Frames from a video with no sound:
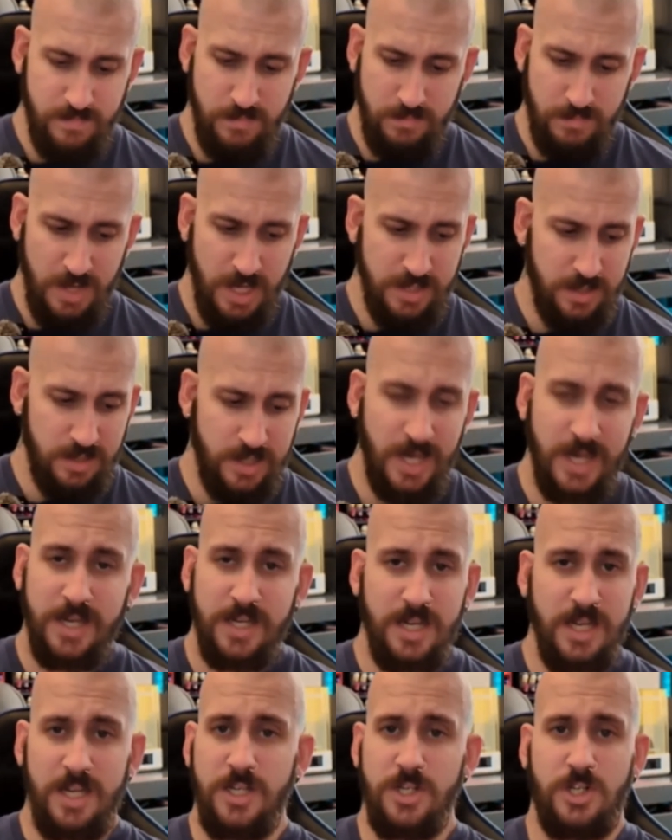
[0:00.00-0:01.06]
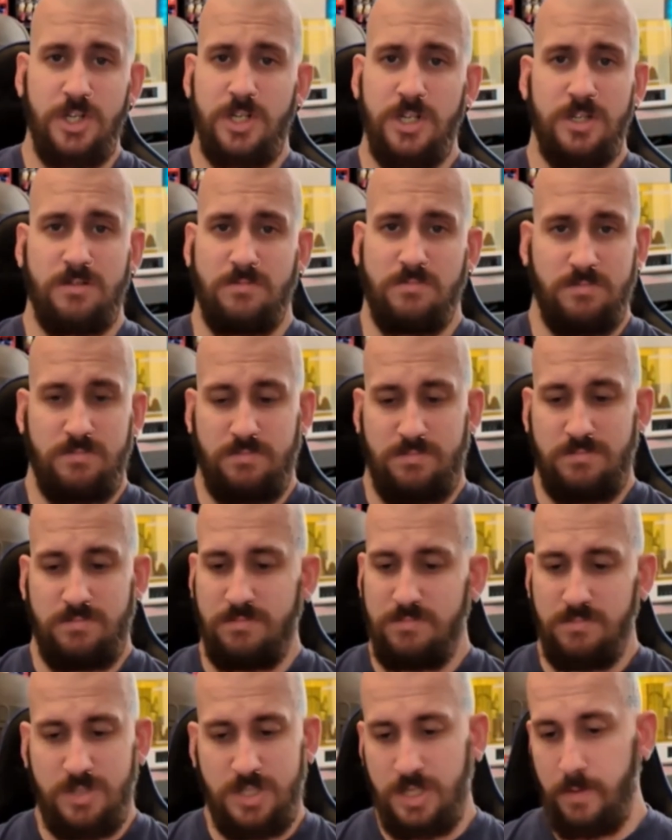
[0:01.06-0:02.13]
Other than that, it's just
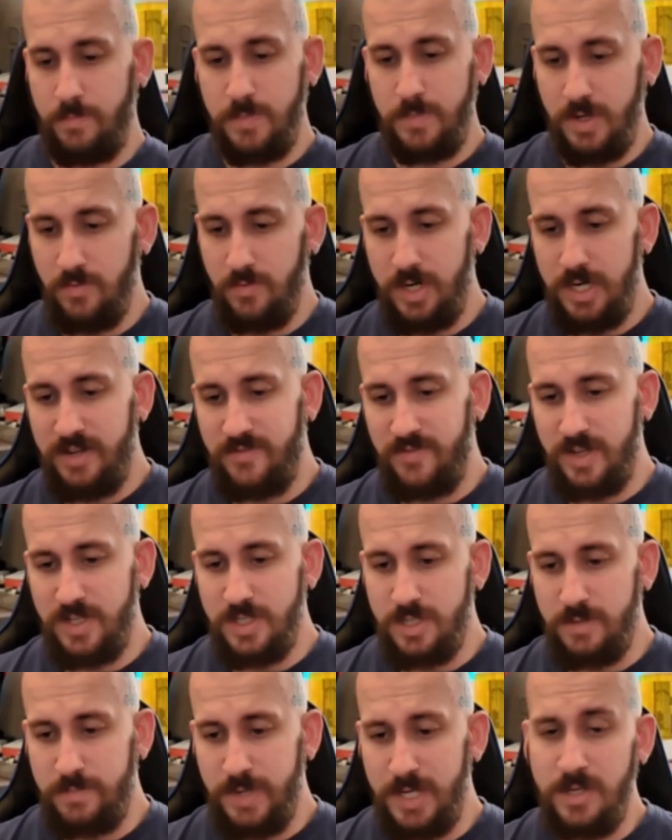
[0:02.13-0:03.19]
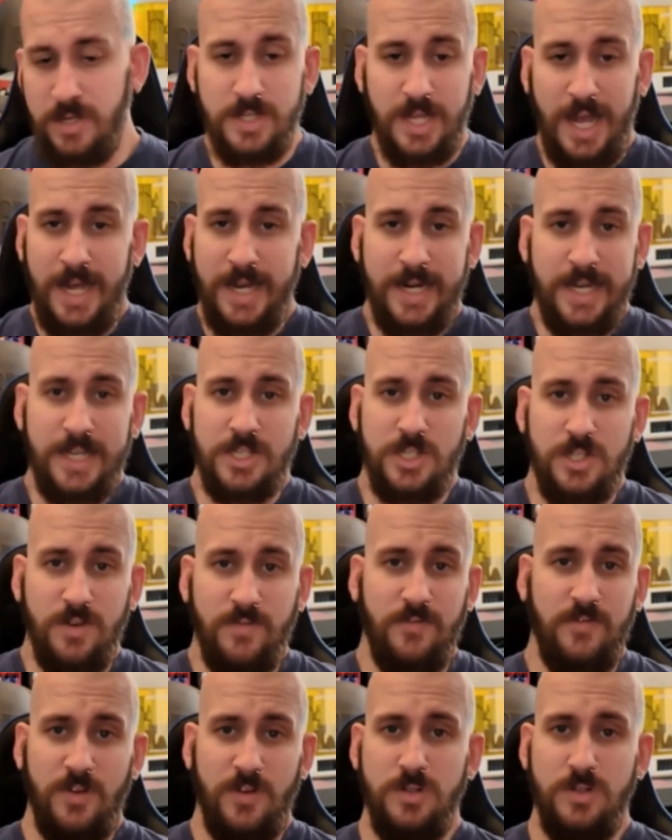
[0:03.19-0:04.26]
something really fun to build, and it's a
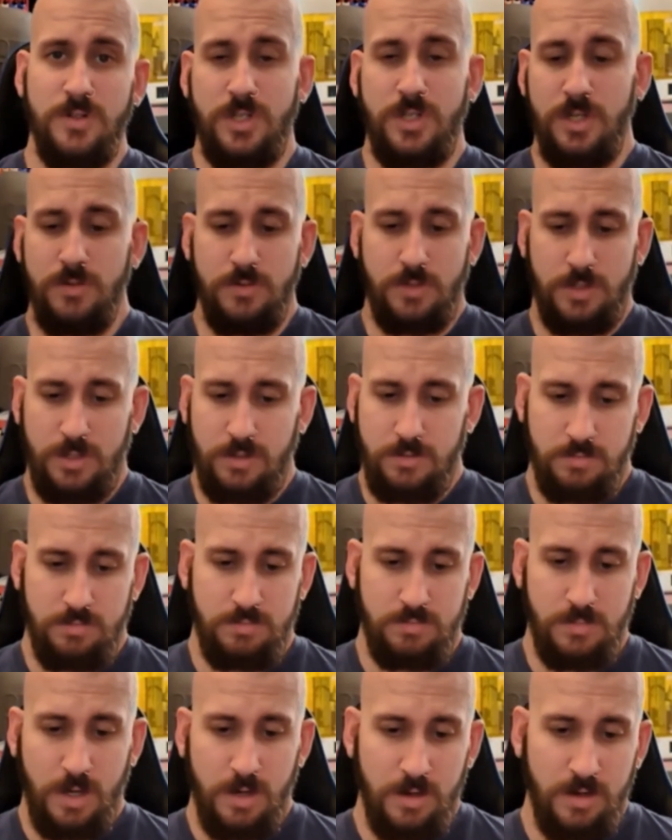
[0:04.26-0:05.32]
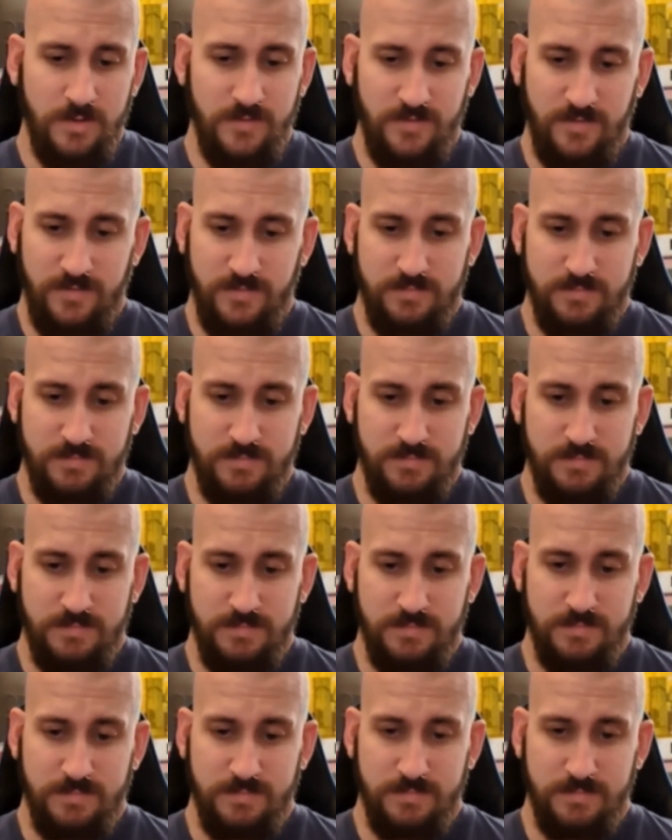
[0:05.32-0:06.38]
full suit of
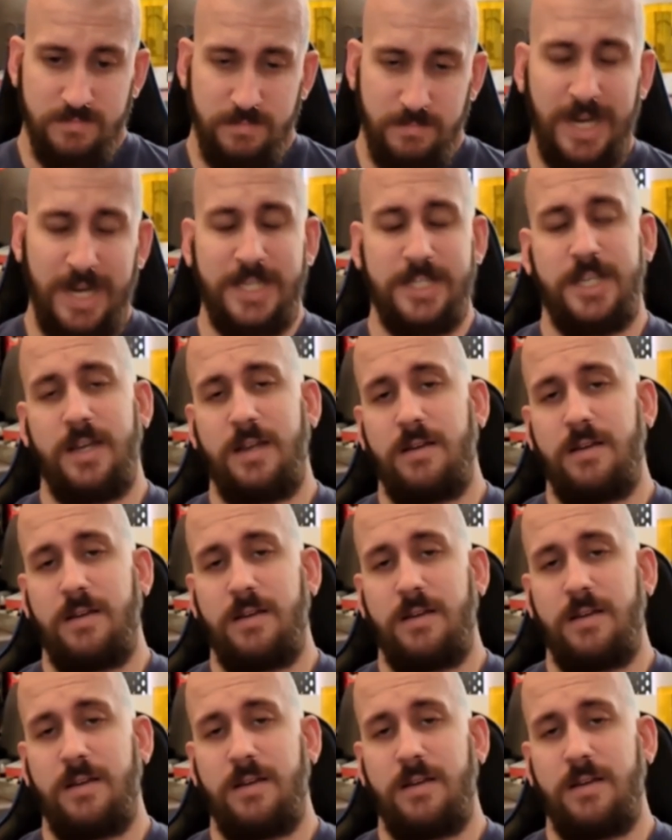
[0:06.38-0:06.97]
plastic.